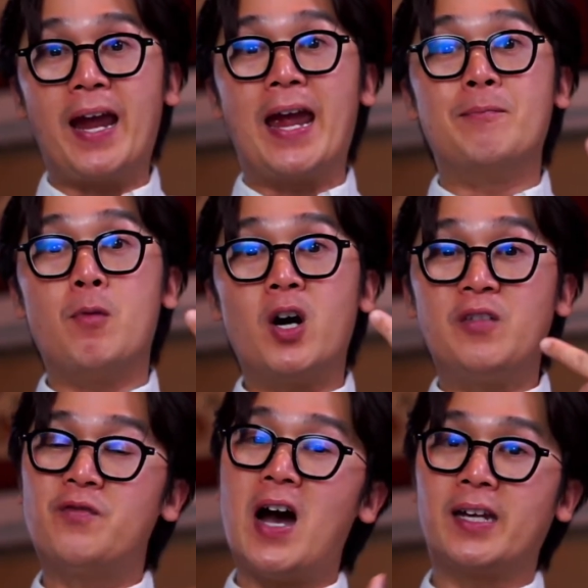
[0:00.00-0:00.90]
and
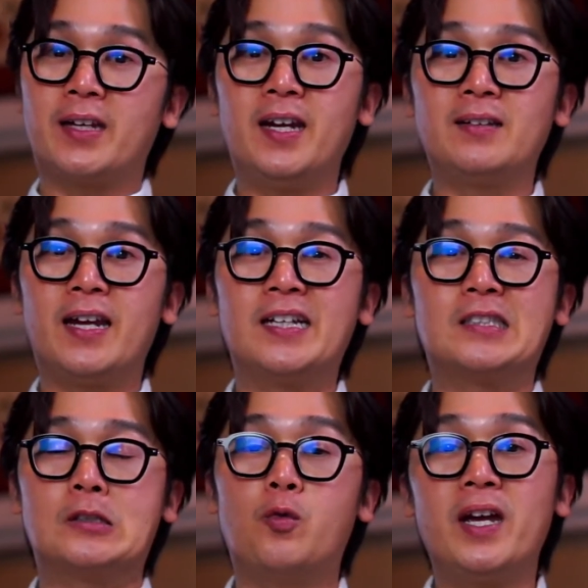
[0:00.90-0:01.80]
modifying it
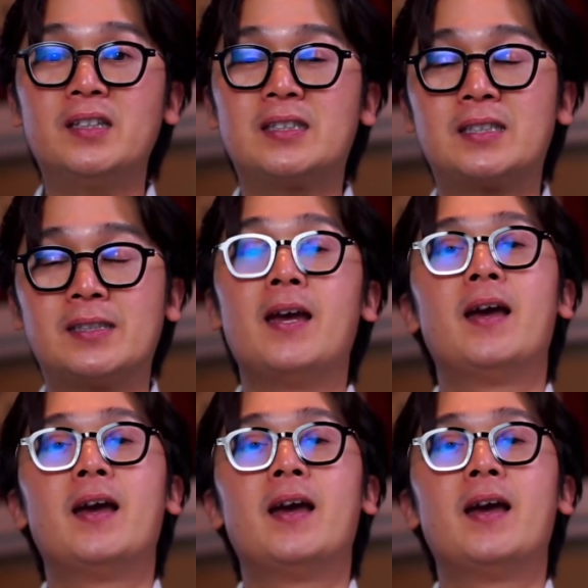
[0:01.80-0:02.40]
into its